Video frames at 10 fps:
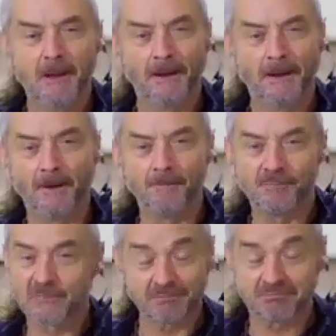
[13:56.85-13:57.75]

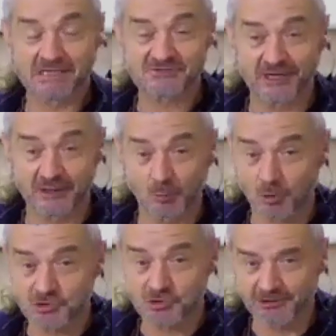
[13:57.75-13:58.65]
Um, that's fine.
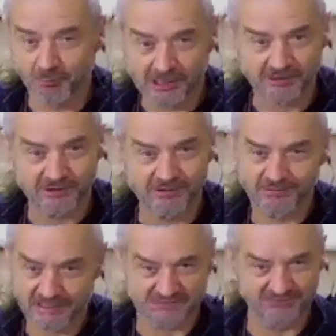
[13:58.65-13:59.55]
Watching the breath,
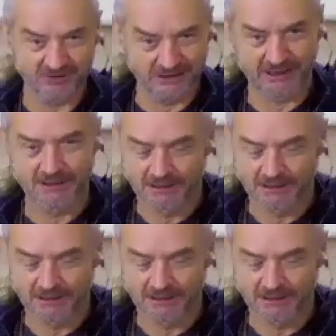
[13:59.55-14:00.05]
that's fine.